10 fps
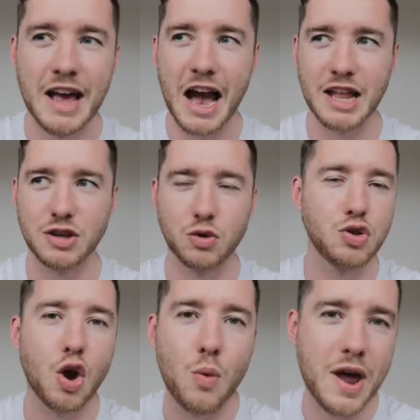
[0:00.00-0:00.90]
and you're
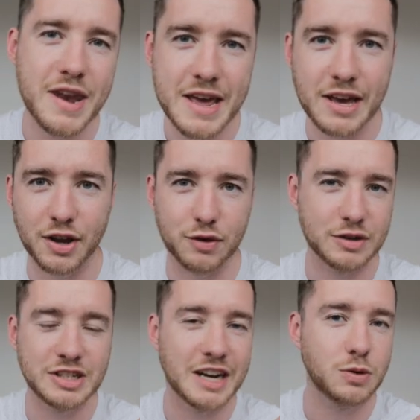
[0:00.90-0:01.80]
nowhere near going to
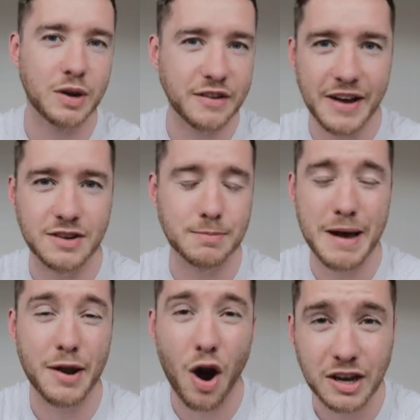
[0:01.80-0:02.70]
reach that
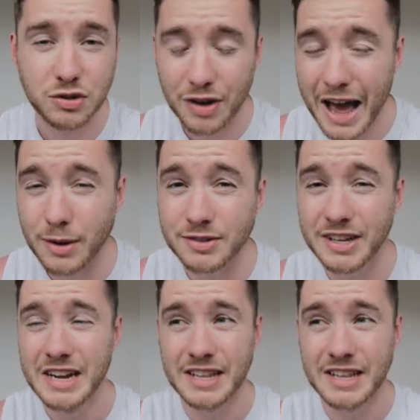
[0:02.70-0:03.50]
£20,000 ISA allowance,